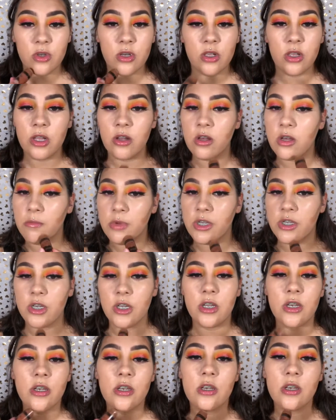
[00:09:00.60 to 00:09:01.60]
a little on my
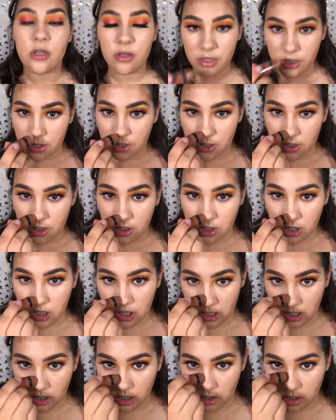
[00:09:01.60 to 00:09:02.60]
chin,
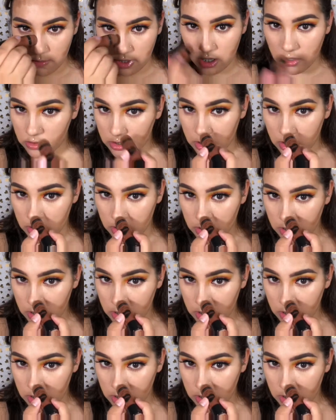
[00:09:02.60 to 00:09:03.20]
and a little on my nose.